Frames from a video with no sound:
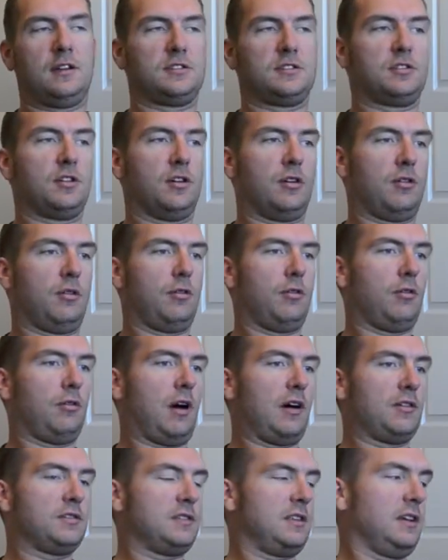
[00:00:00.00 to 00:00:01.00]
So
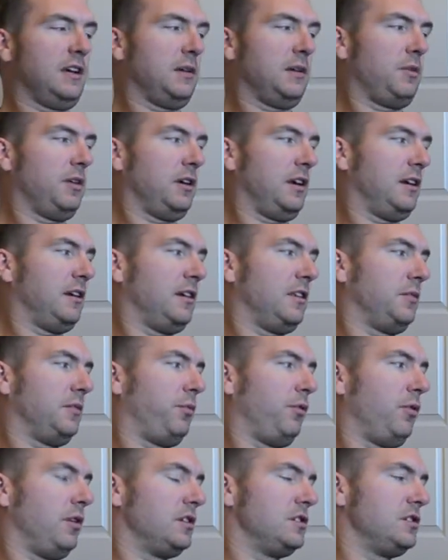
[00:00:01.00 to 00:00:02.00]
I was thinking about getting another
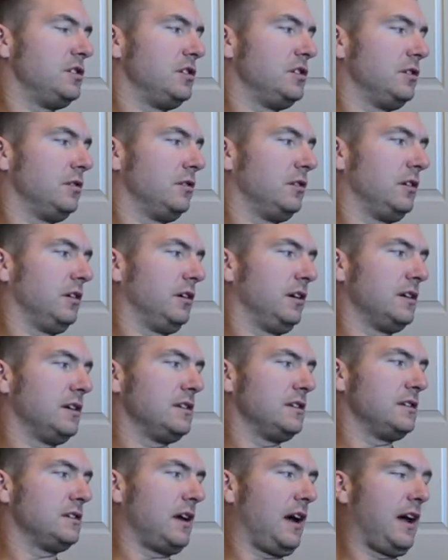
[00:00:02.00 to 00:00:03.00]
point and shoot
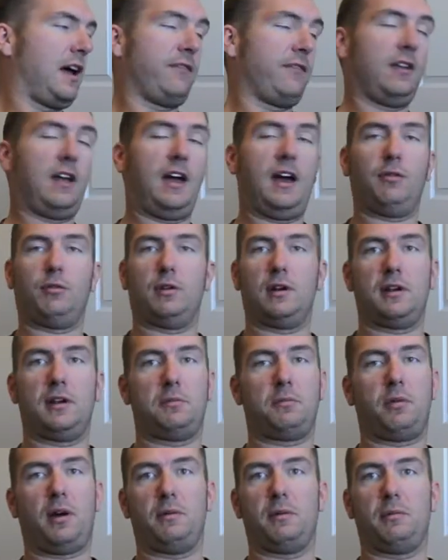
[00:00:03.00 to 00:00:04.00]
because I haven't had one
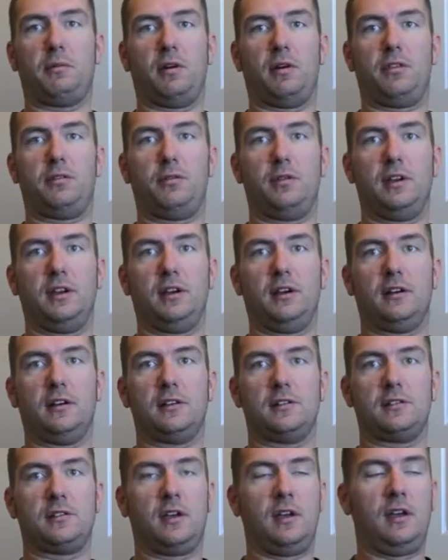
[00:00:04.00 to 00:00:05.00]
in probably about 3
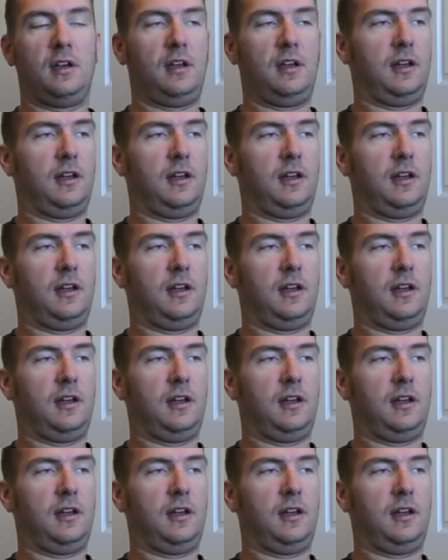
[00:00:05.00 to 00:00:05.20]
years.